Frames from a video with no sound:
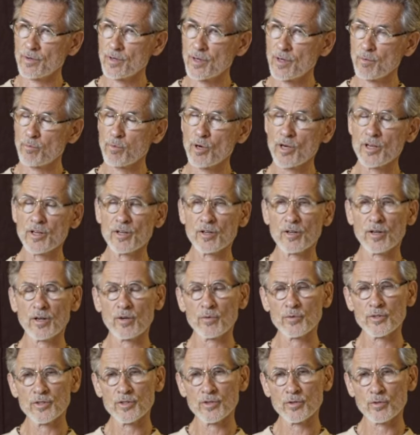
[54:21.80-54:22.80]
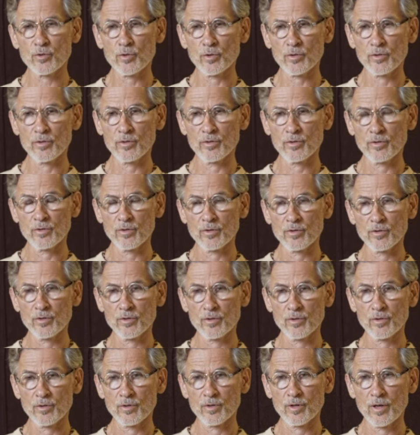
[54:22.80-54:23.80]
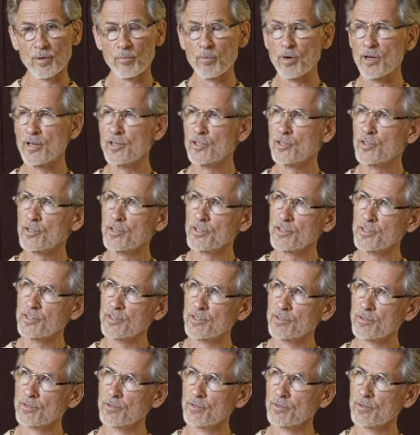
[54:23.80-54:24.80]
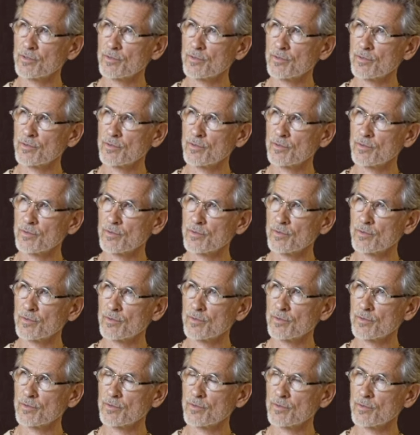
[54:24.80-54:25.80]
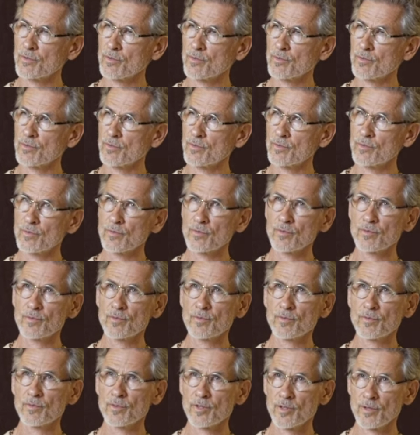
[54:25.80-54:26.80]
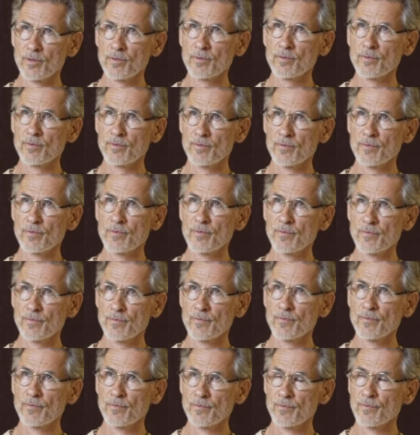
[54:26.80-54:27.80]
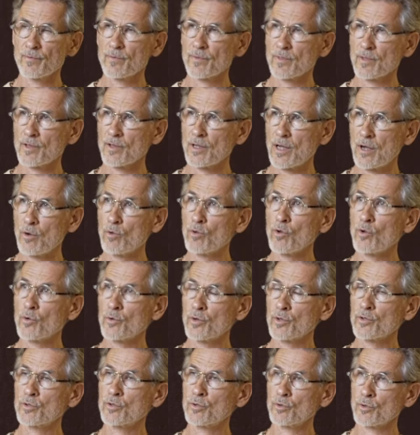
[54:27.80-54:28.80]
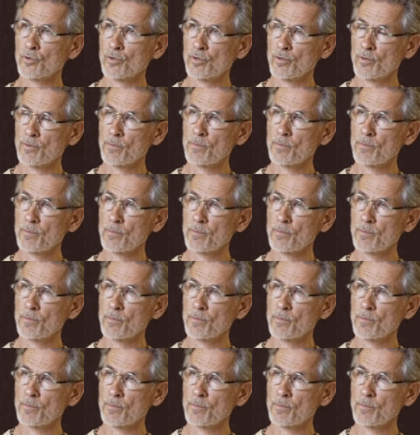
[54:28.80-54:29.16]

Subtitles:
how is it called? Abolitionists? No? Yeah? How long it took?